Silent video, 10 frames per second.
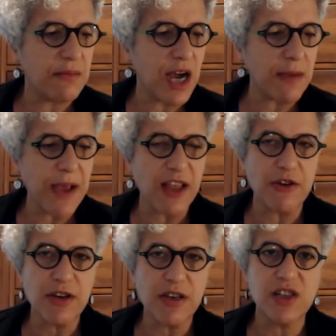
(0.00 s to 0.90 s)
among
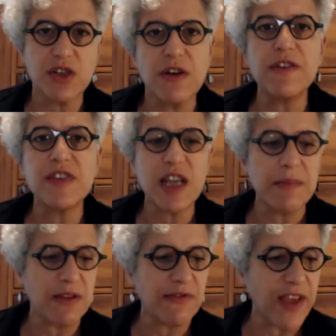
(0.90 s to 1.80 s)
paleoconservatives
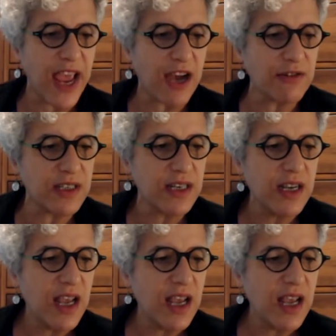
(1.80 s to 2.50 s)
can be found